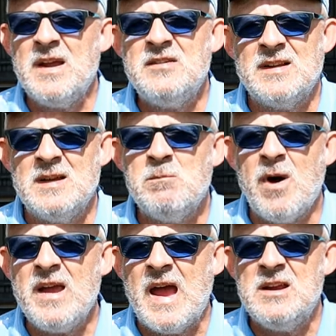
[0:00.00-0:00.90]
basically
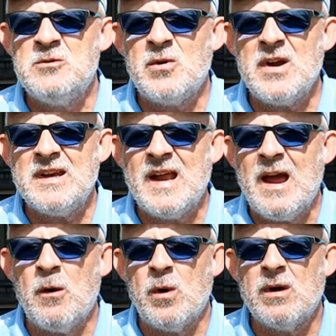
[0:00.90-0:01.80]
my age right
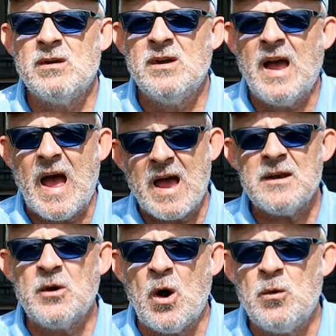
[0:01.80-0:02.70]
now,
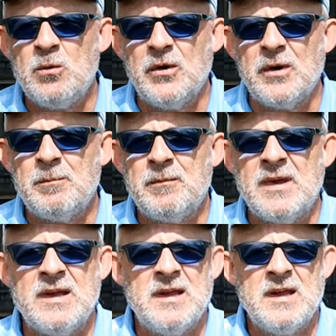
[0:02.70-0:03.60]
and older.
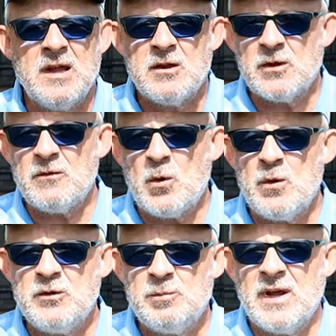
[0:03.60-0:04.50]
So I've
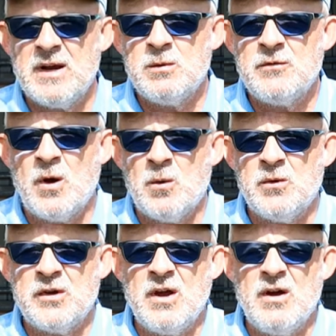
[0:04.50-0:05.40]
always played with
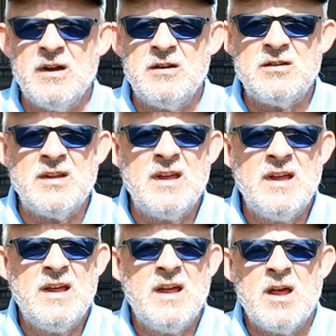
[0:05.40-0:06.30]
older guys.
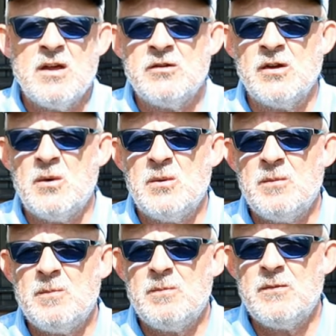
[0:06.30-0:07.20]

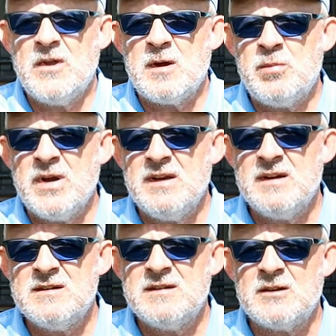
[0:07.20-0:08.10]
So the
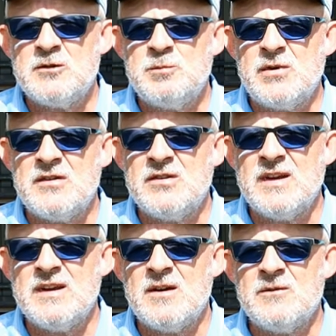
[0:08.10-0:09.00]
opinions
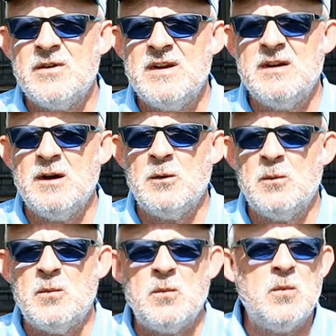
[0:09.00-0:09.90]
expressed in that
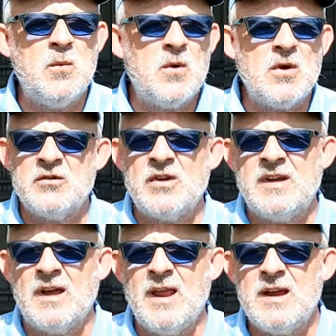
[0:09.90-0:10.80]
video was a
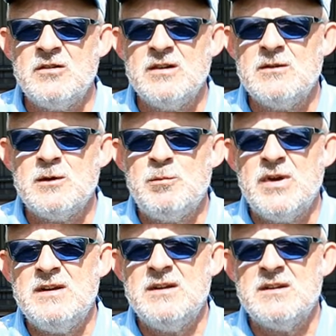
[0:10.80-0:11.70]
collection of
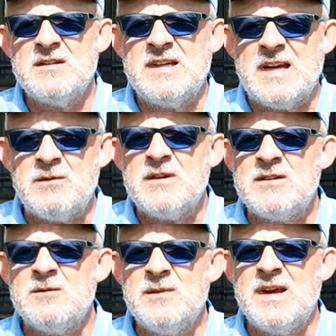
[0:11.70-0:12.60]
opinions
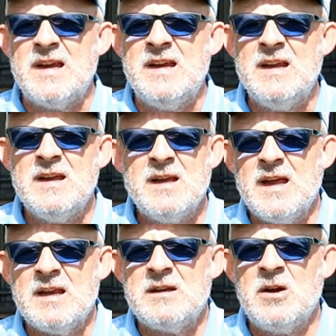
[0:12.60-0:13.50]
given to me
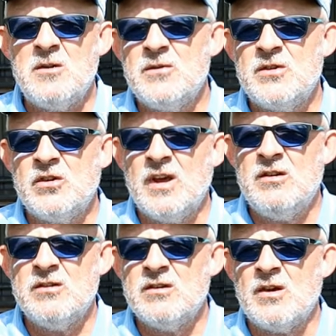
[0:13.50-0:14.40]
in
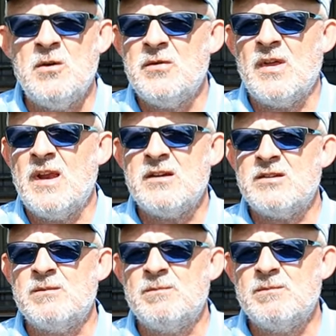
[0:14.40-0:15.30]
conversations over the
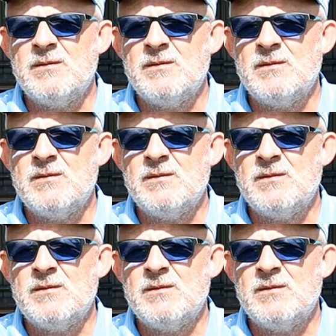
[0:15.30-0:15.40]
last